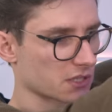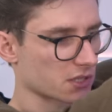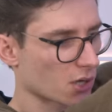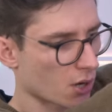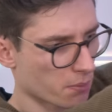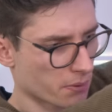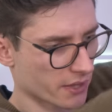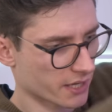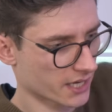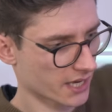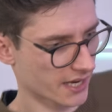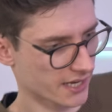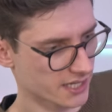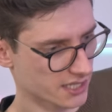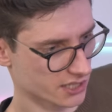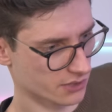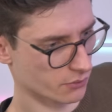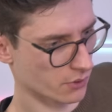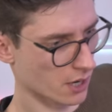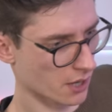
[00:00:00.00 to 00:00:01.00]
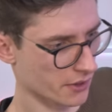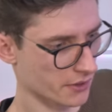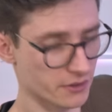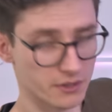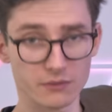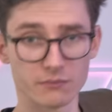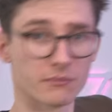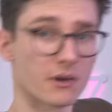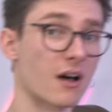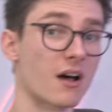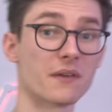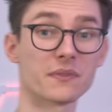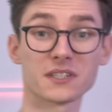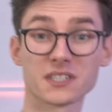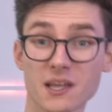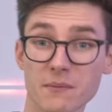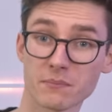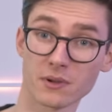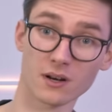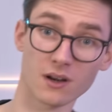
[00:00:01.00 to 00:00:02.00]
top of the case rather than behind the
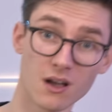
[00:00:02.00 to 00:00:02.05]
tempered